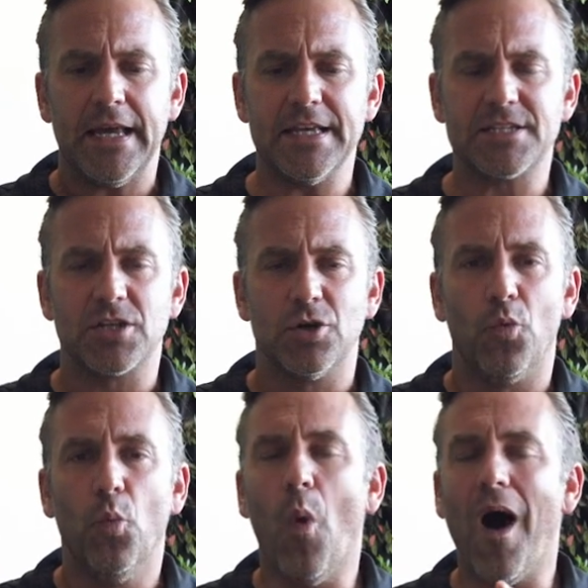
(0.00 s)
is
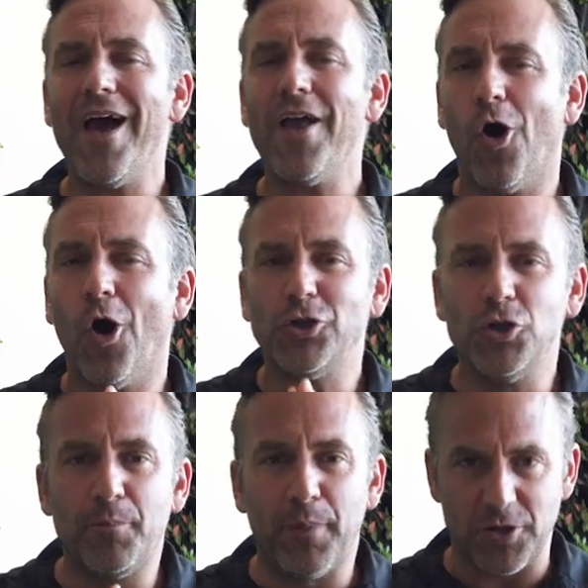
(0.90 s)
why are
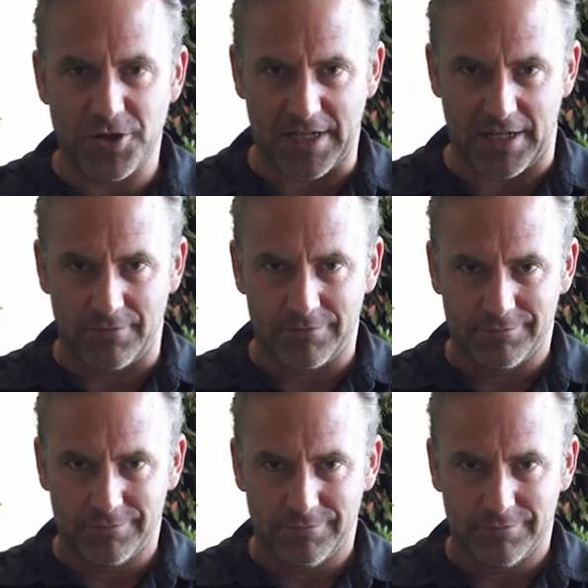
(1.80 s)
you posting
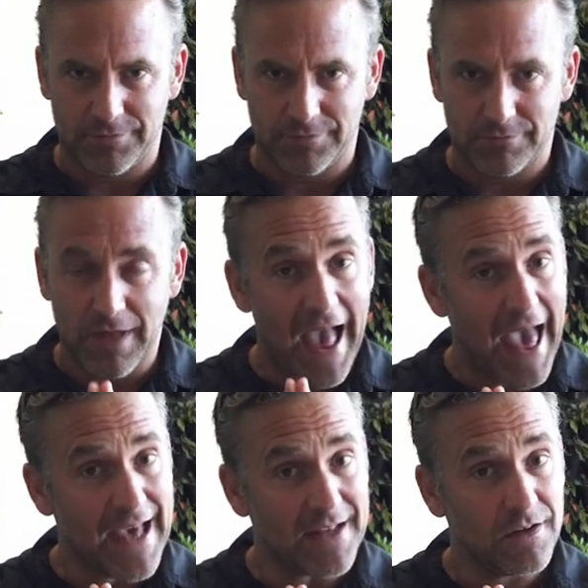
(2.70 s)

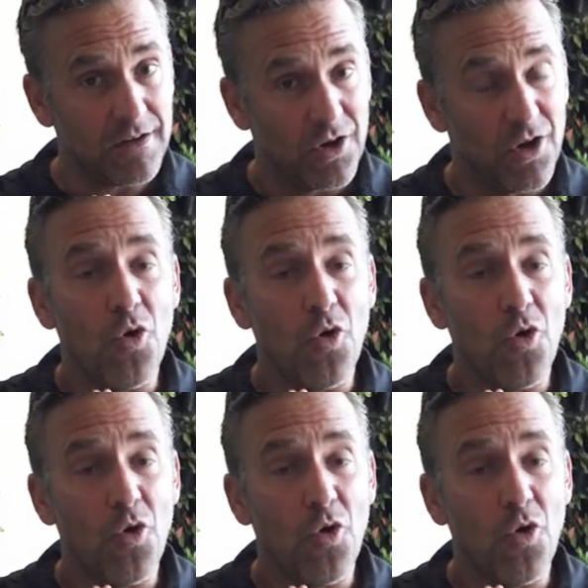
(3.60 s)
And